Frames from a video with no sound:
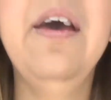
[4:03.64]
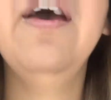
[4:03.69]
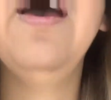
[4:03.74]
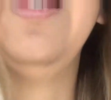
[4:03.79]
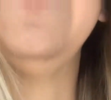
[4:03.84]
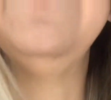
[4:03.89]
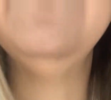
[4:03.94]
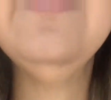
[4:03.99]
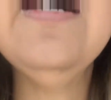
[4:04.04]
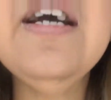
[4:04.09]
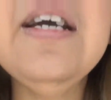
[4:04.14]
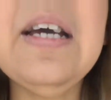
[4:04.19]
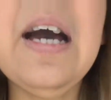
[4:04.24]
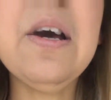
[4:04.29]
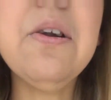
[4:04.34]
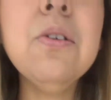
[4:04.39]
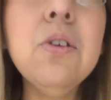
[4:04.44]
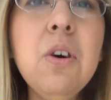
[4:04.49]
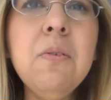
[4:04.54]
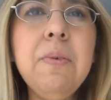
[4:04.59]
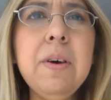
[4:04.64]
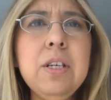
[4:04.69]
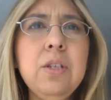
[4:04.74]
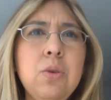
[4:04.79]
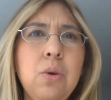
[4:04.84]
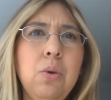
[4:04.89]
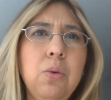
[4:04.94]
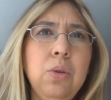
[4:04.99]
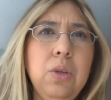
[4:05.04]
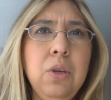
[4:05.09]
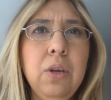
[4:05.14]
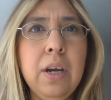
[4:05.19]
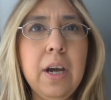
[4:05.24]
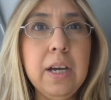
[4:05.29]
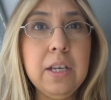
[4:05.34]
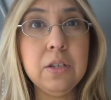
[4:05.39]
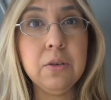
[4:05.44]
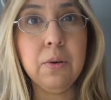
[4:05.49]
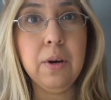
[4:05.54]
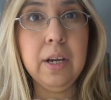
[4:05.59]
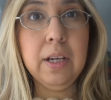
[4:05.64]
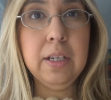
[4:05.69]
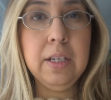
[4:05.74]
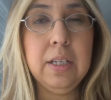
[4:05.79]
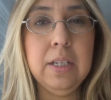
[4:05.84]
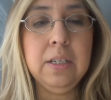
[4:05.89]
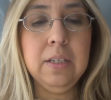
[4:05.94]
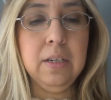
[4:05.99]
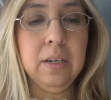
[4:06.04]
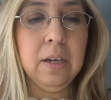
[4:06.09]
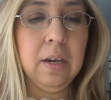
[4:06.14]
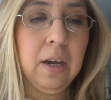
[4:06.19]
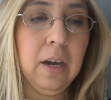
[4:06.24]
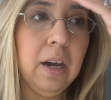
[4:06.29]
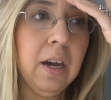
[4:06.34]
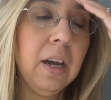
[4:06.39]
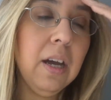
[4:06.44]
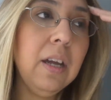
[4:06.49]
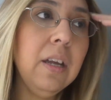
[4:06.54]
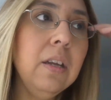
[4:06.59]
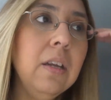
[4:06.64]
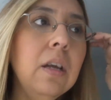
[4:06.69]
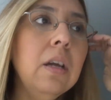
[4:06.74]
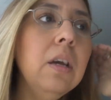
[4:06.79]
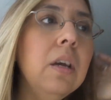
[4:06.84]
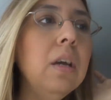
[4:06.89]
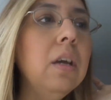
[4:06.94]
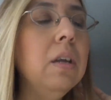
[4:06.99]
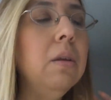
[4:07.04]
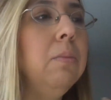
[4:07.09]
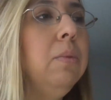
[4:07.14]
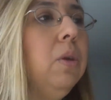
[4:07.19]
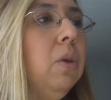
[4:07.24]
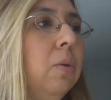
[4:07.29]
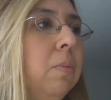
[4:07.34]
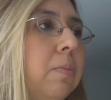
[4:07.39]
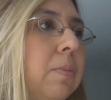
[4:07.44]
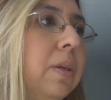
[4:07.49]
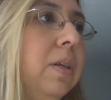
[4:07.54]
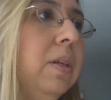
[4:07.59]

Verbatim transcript: i think i i don't know if i told you guys or i did not nope